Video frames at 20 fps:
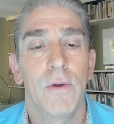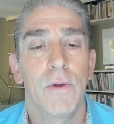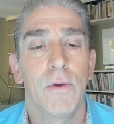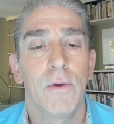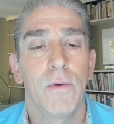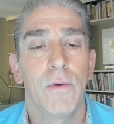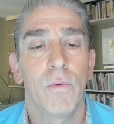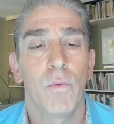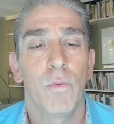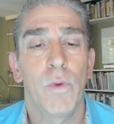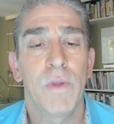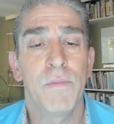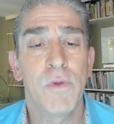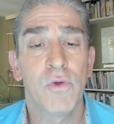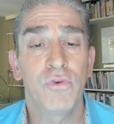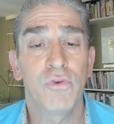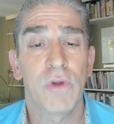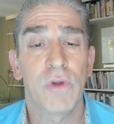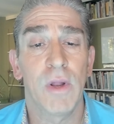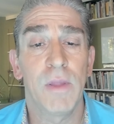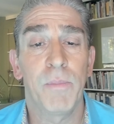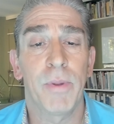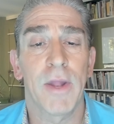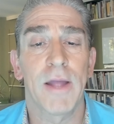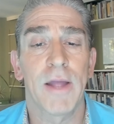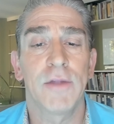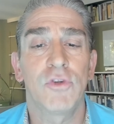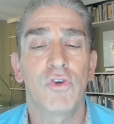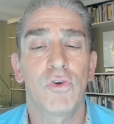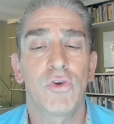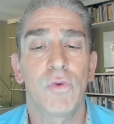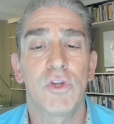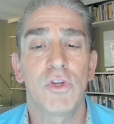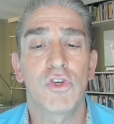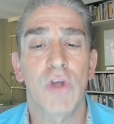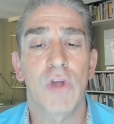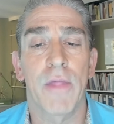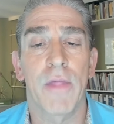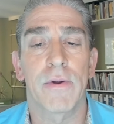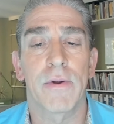We mutually pledge to each
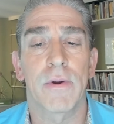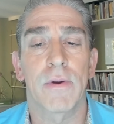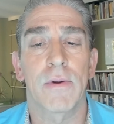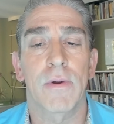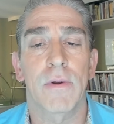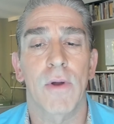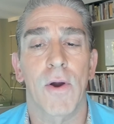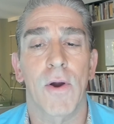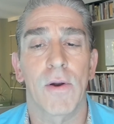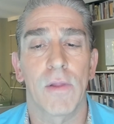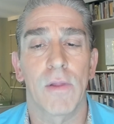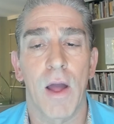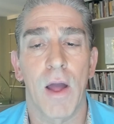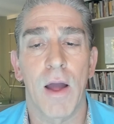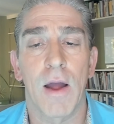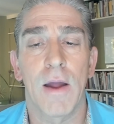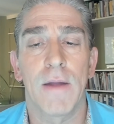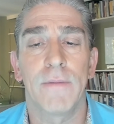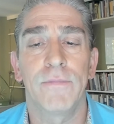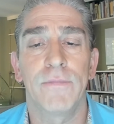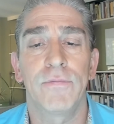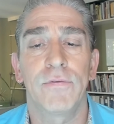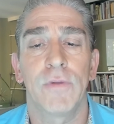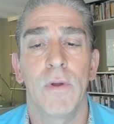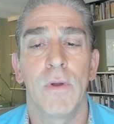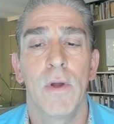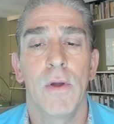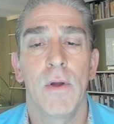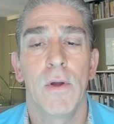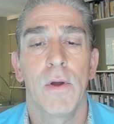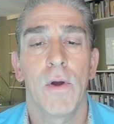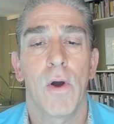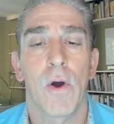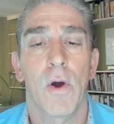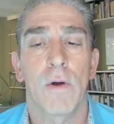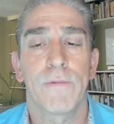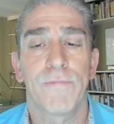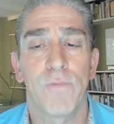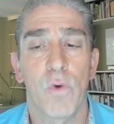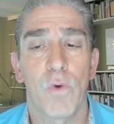other our lives, our
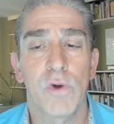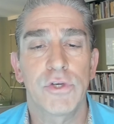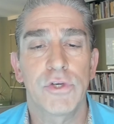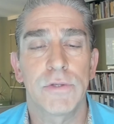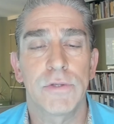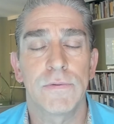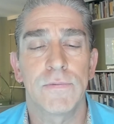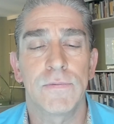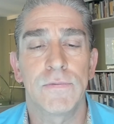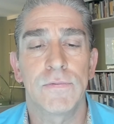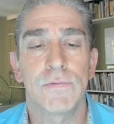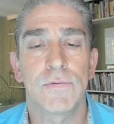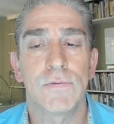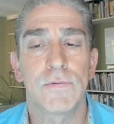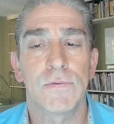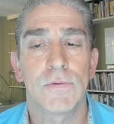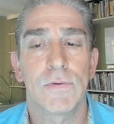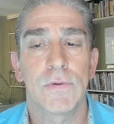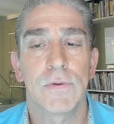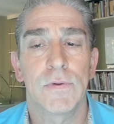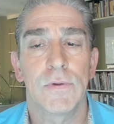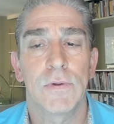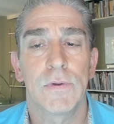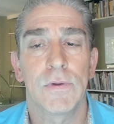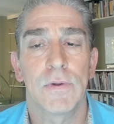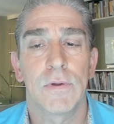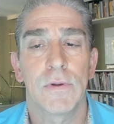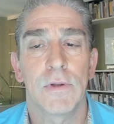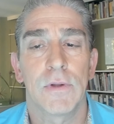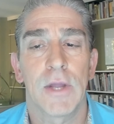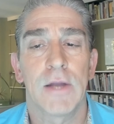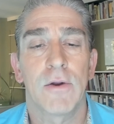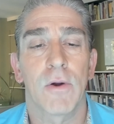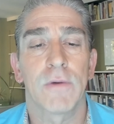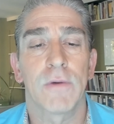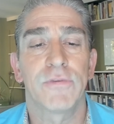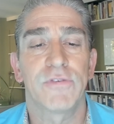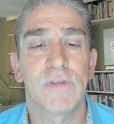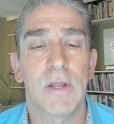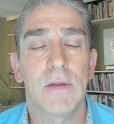fortunes, and our
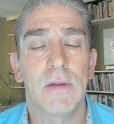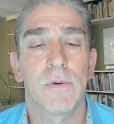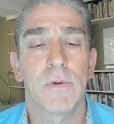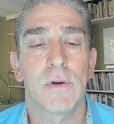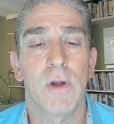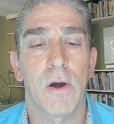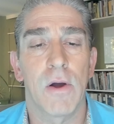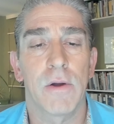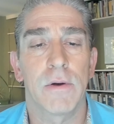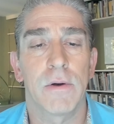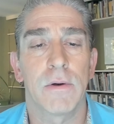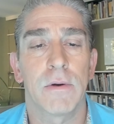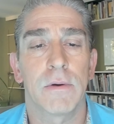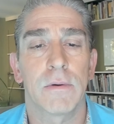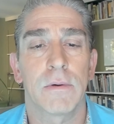sacred honor.